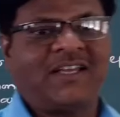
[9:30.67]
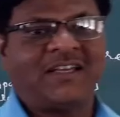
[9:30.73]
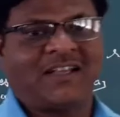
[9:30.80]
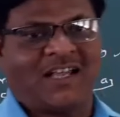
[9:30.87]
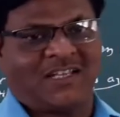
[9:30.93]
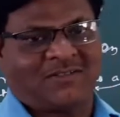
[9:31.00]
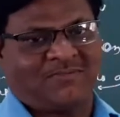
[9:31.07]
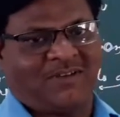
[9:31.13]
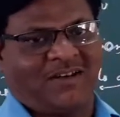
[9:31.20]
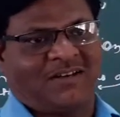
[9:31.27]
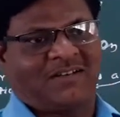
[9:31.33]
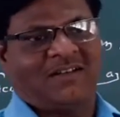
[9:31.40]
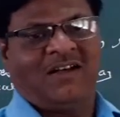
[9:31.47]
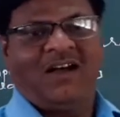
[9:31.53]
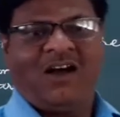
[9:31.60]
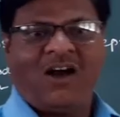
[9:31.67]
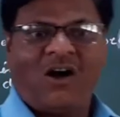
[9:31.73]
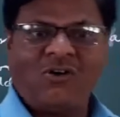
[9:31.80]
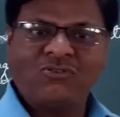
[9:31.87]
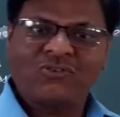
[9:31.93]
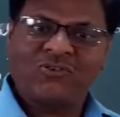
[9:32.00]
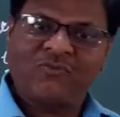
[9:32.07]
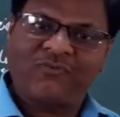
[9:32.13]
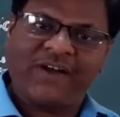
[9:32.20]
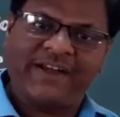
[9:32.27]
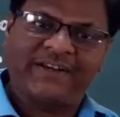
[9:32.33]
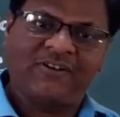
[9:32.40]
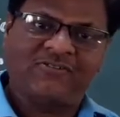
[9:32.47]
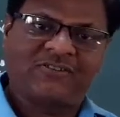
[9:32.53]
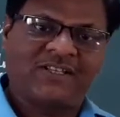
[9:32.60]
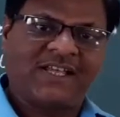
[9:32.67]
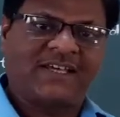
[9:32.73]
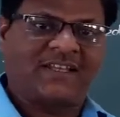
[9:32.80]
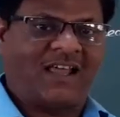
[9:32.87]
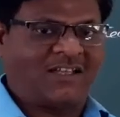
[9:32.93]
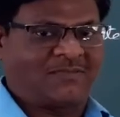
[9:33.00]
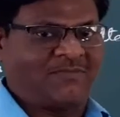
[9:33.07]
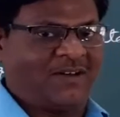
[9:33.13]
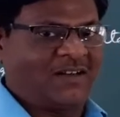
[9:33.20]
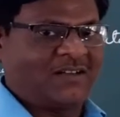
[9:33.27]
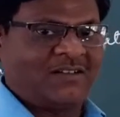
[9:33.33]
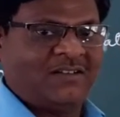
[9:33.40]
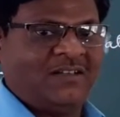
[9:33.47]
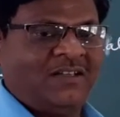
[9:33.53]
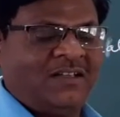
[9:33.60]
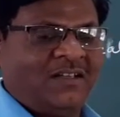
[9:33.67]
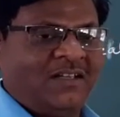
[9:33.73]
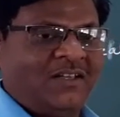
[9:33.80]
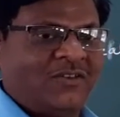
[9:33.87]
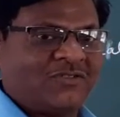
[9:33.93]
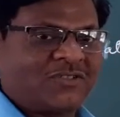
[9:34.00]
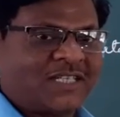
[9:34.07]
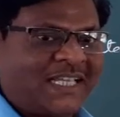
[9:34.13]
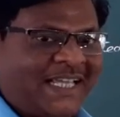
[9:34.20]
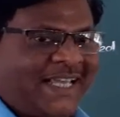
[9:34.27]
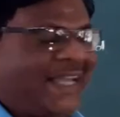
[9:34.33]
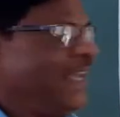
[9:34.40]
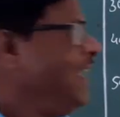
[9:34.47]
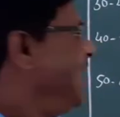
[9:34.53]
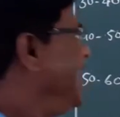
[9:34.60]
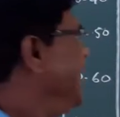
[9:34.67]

class mark. How to find out the class mark? You see